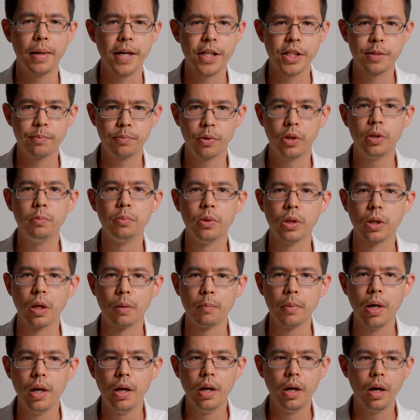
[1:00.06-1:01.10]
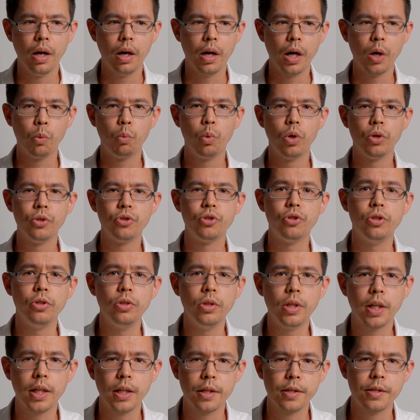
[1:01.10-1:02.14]
math problem, I want you
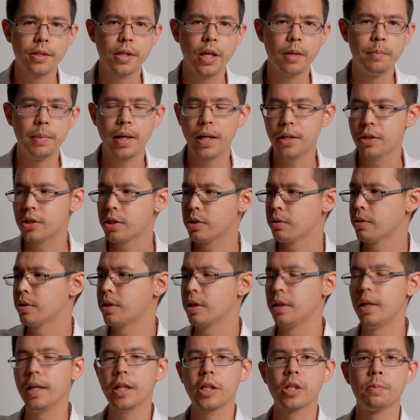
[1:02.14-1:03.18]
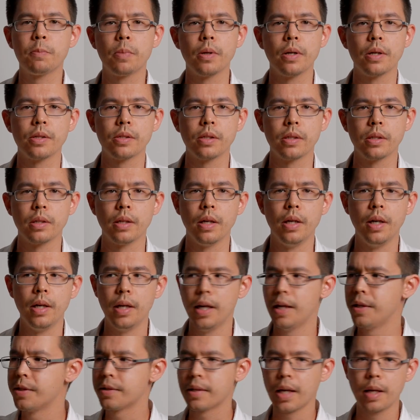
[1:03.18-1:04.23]
to get the same answer as the next person.
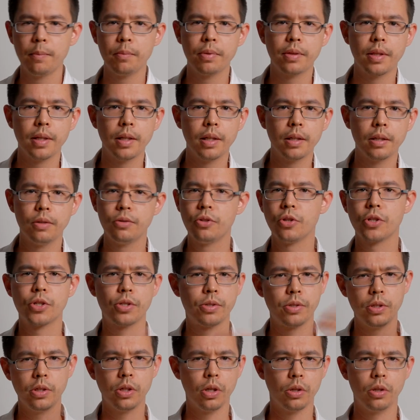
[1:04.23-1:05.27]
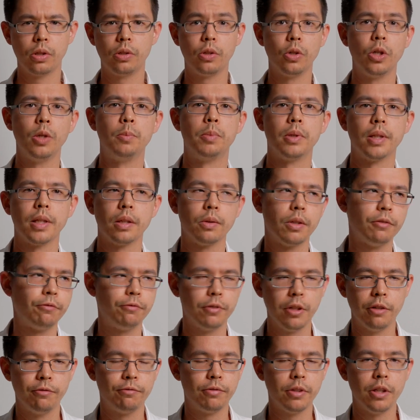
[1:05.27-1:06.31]
And same thing, just you know, globally. If
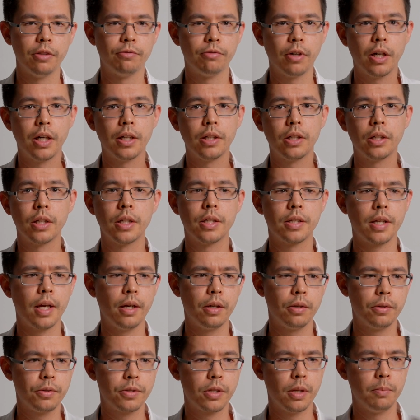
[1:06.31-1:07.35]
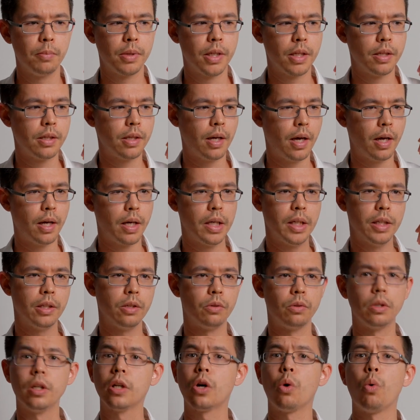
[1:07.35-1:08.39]
if if I got to tell somebody, uh, you
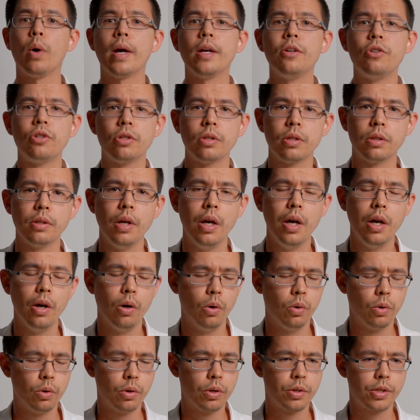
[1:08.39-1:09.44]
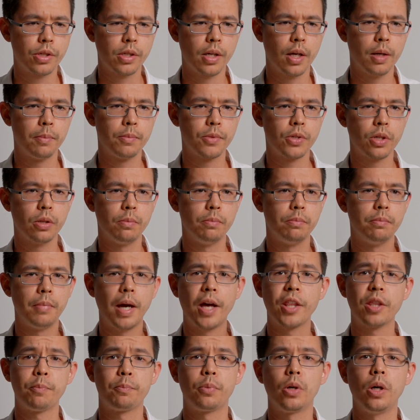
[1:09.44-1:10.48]
know, an equation or some some
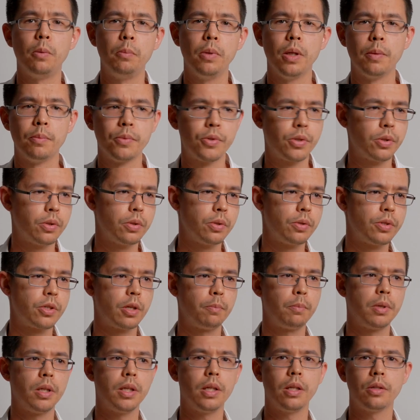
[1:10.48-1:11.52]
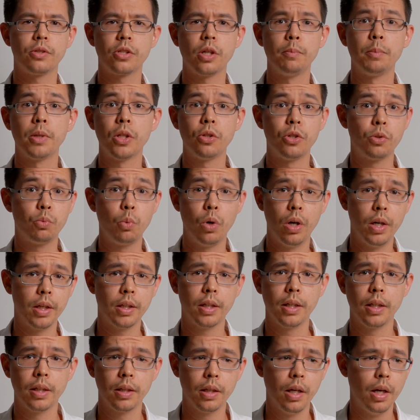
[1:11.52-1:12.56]
math problem to somebody somebody who's
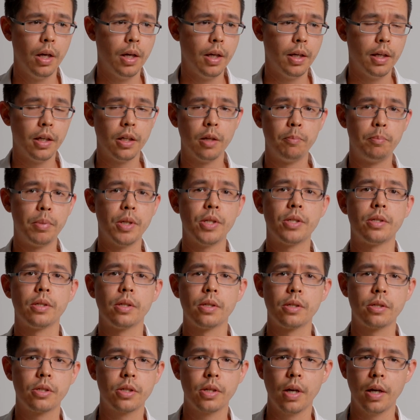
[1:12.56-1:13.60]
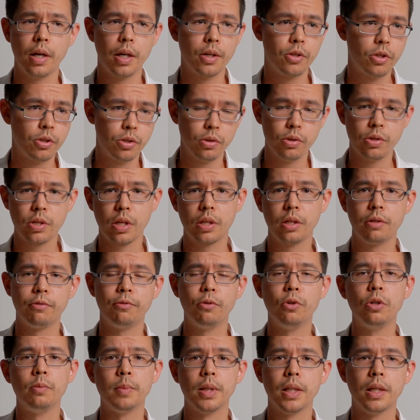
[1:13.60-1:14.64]
working in a business uh, to do something
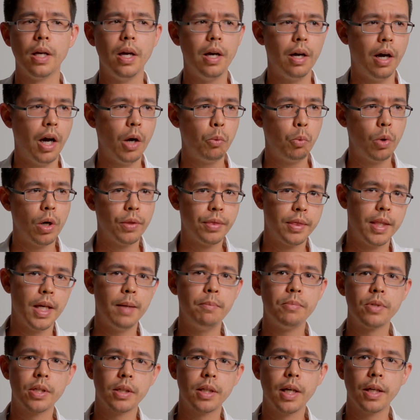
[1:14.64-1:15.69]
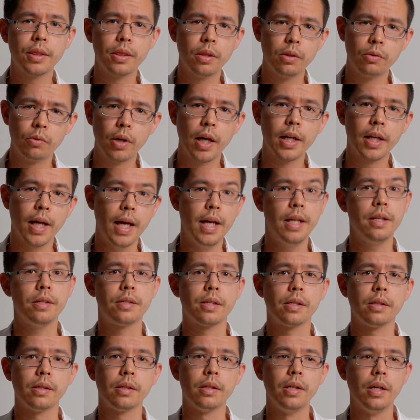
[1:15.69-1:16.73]
for me, I want them to get the right
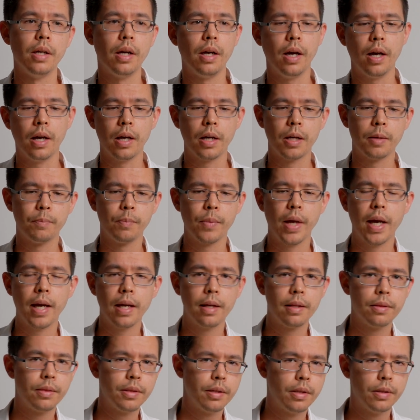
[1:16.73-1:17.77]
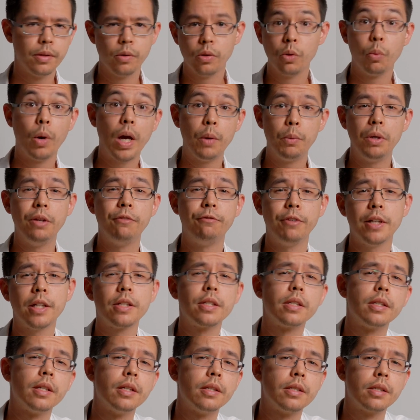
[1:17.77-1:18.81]
answer. Um, and the way we
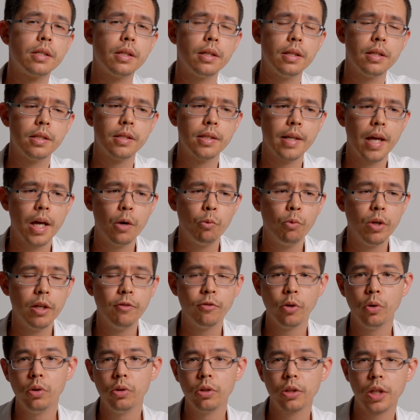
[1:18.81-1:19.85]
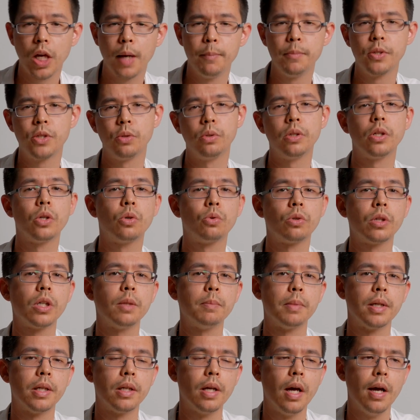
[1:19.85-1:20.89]
fix this is that we've all come to an
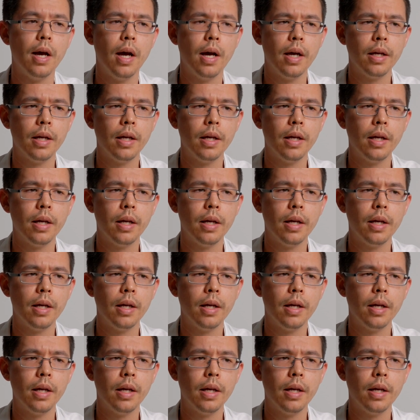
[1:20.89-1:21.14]
agreement